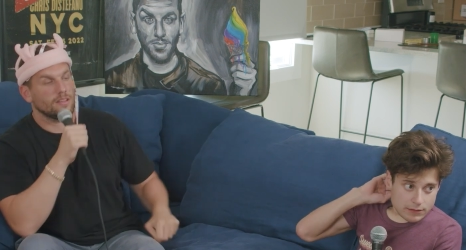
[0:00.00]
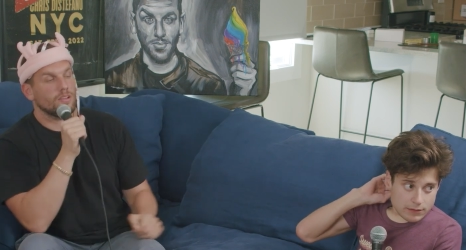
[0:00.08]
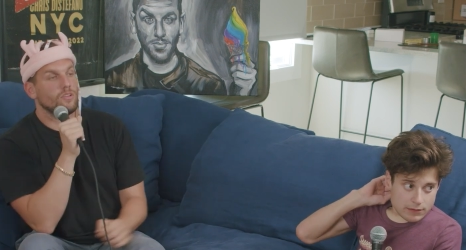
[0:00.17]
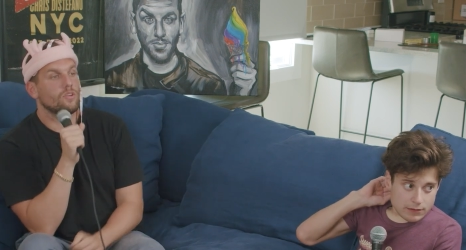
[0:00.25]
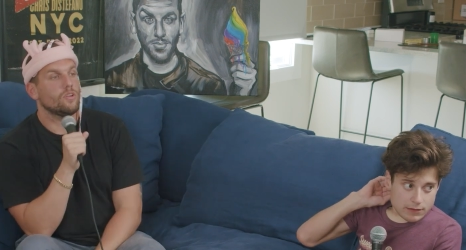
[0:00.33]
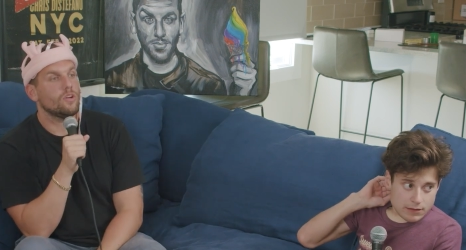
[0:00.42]

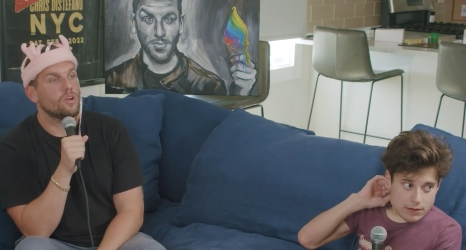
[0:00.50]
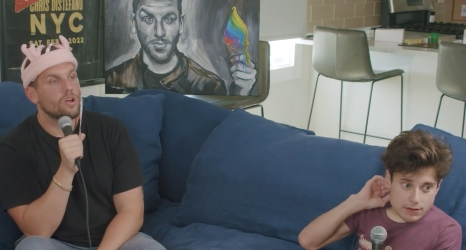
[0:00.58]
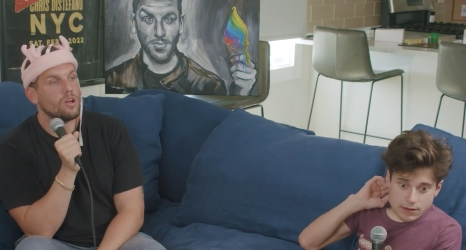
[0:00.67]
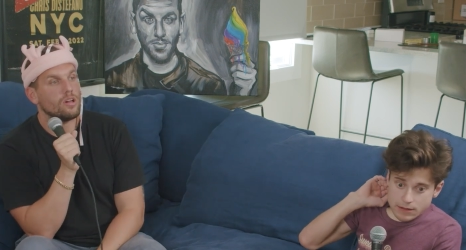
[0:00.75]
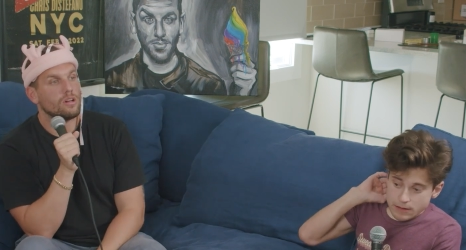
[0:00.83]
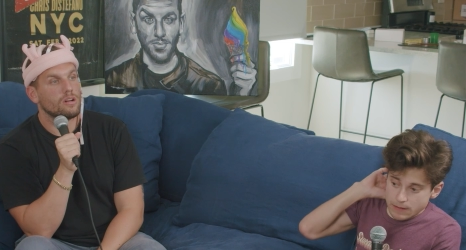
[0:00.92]
Speaker 1: balcony. You
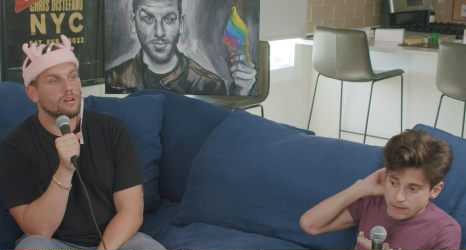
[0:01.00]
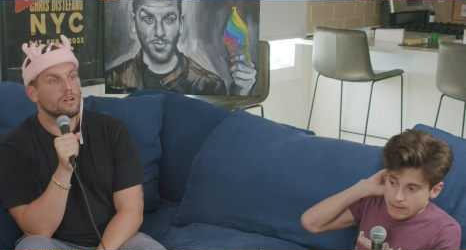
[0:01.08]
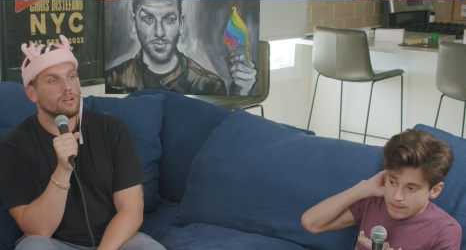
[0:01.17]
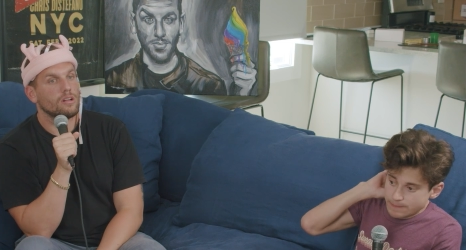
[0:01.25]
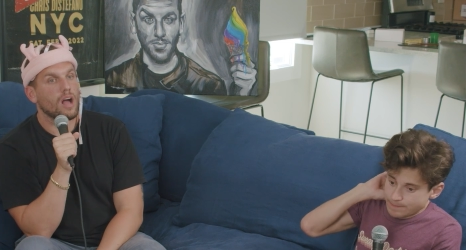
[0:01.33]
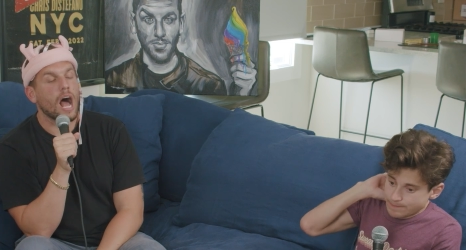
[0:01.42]
you were going.
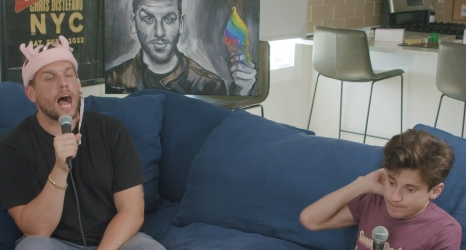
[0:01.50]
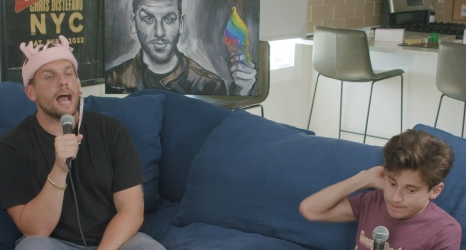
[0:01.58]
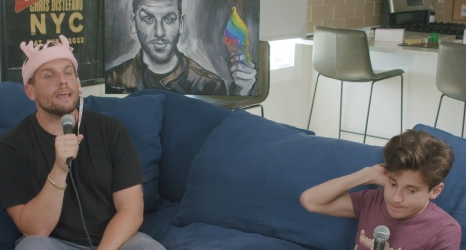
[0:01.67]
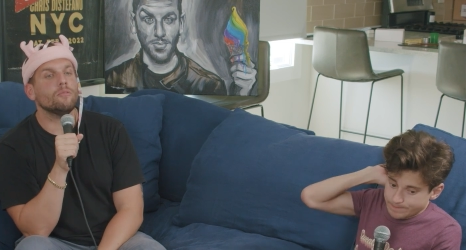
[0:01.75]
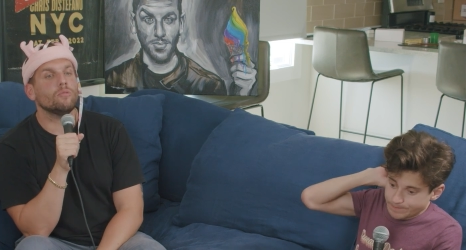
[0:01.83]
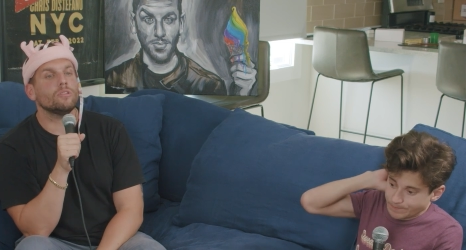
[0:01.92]
It's the
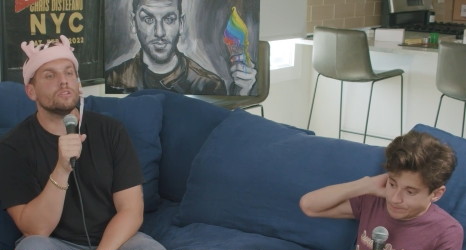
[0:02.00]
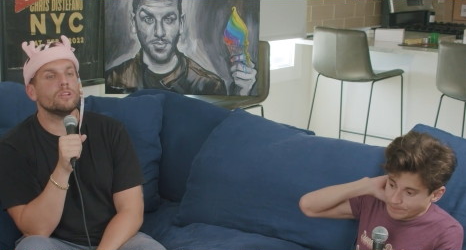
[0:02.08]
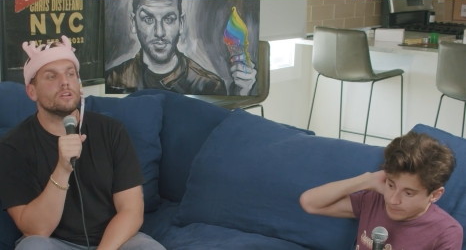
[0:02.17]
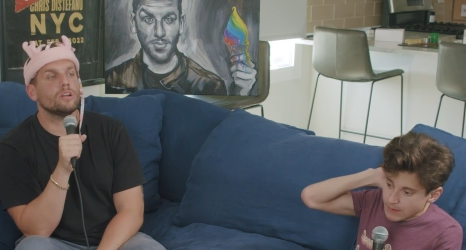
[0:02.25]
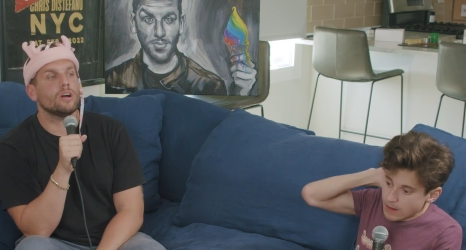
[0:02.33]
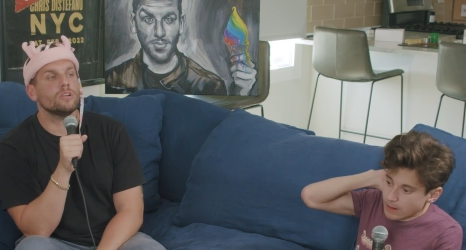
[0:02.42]
hardest I, have ever
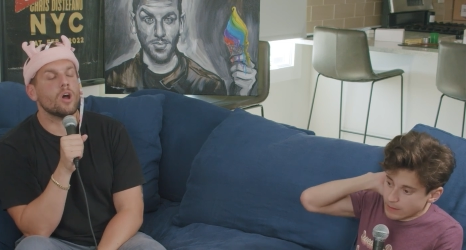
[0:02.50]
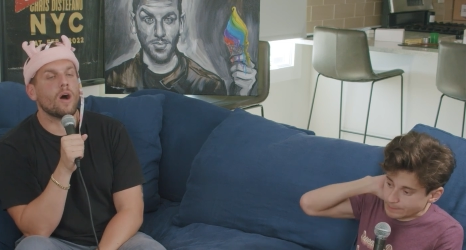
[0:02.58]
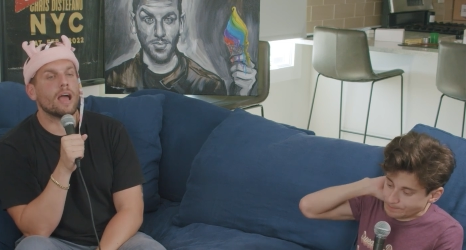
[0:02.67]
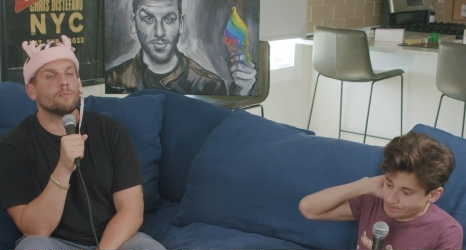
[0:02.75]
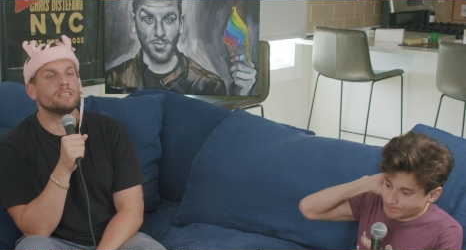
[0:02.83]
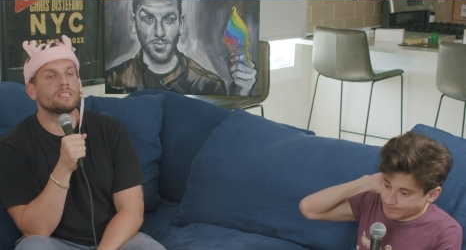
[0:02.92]
seen you laugh. No,
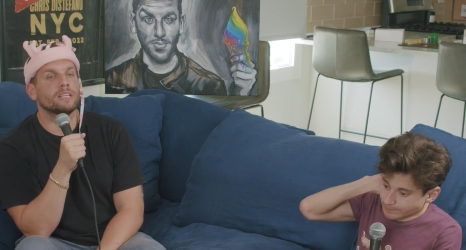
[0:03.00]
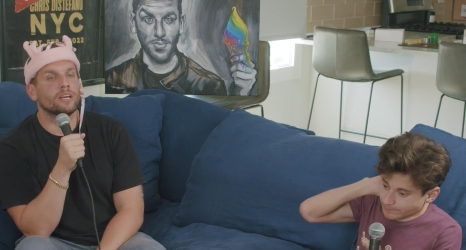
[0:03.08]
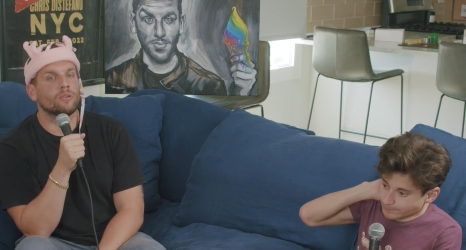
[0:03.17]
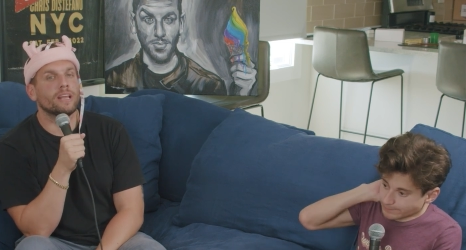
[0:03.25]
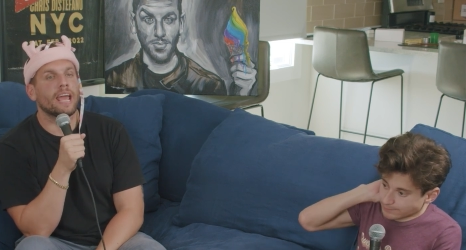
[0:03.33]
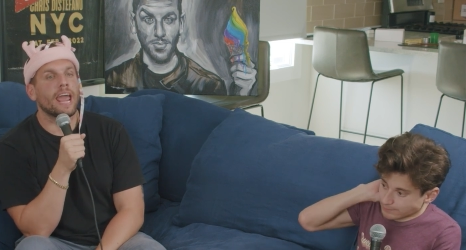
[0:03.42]
I was
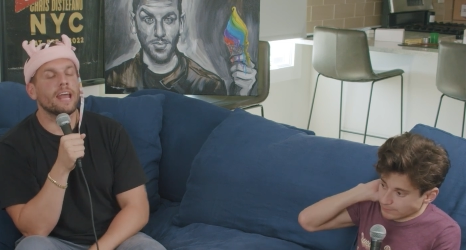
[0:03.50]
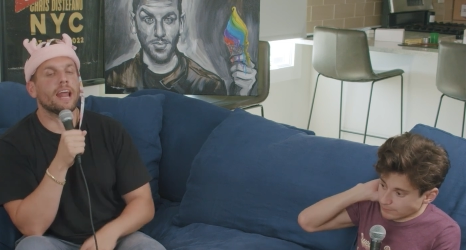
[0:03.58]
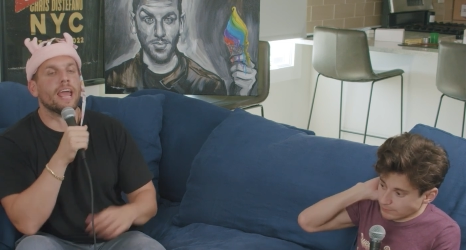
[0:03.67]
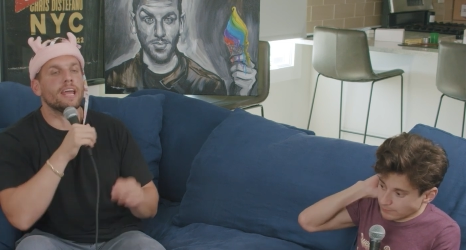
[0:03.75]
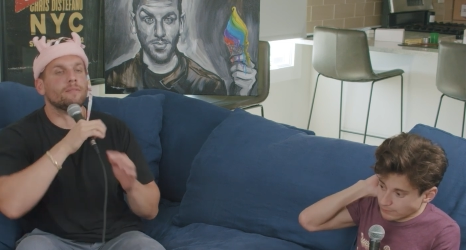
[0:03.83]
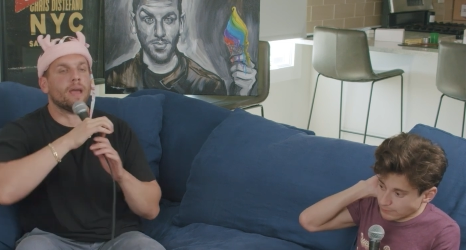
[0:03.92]
literally. It,
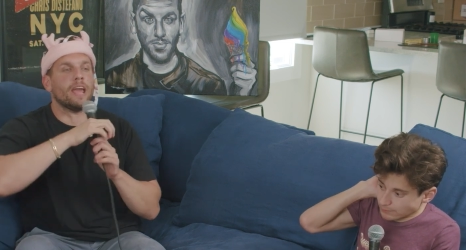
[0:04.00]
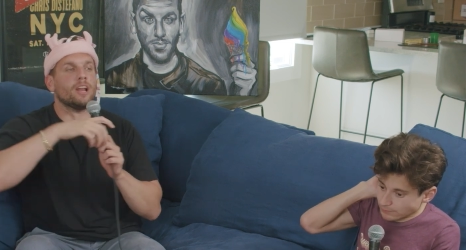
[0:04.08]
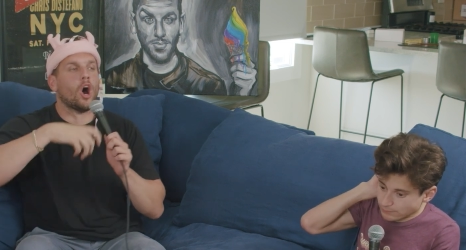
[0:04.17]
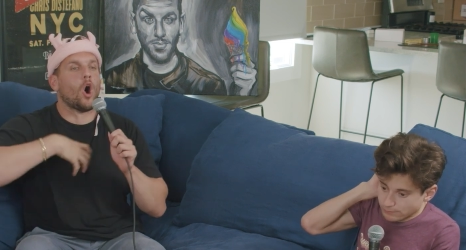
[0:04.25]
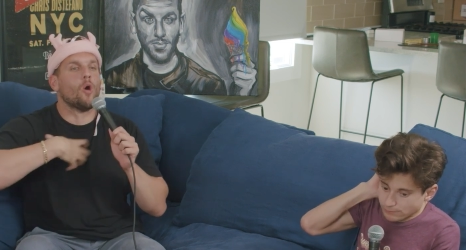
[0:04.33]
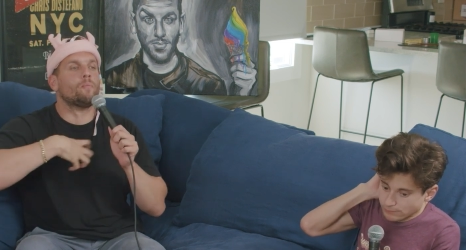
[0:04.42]
it,
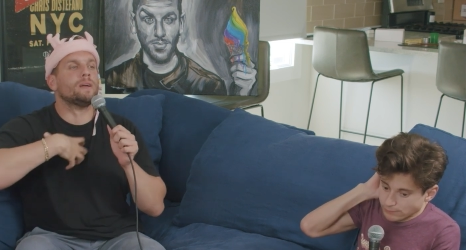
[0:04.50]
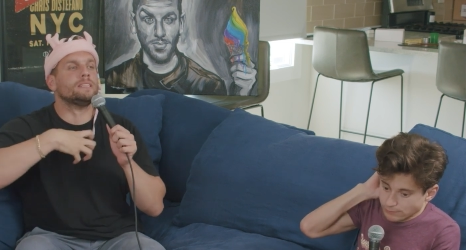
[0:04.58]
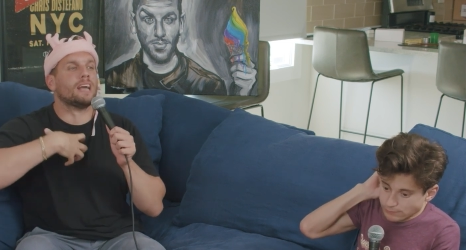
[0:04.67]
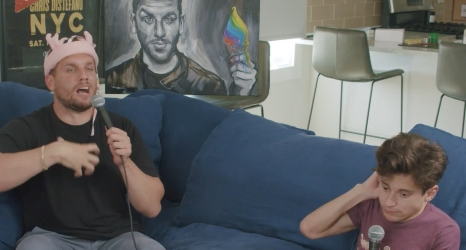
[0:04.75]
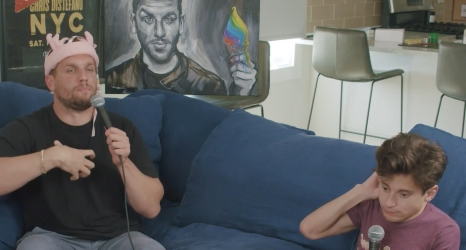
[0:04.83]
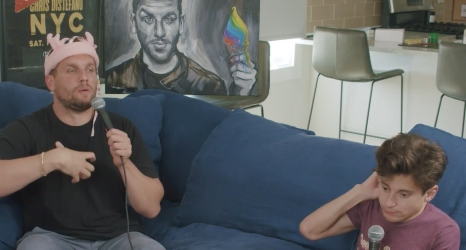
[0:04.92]
it
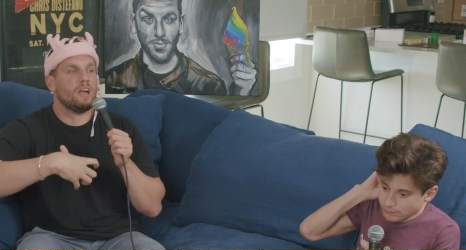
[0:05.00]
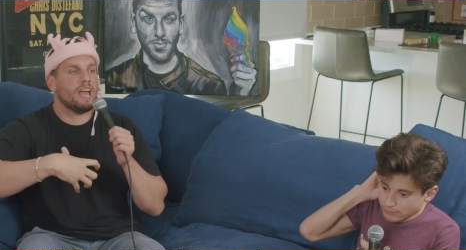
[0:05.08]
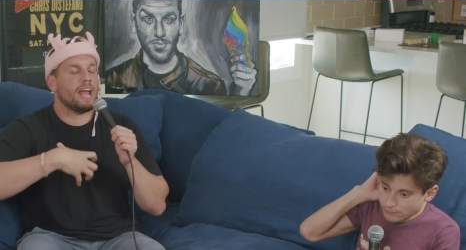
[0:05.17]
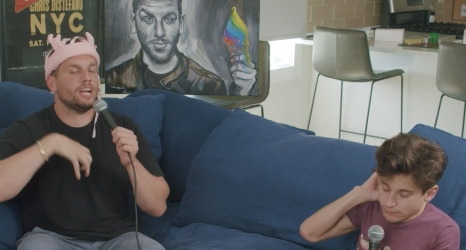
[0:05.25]
opened up.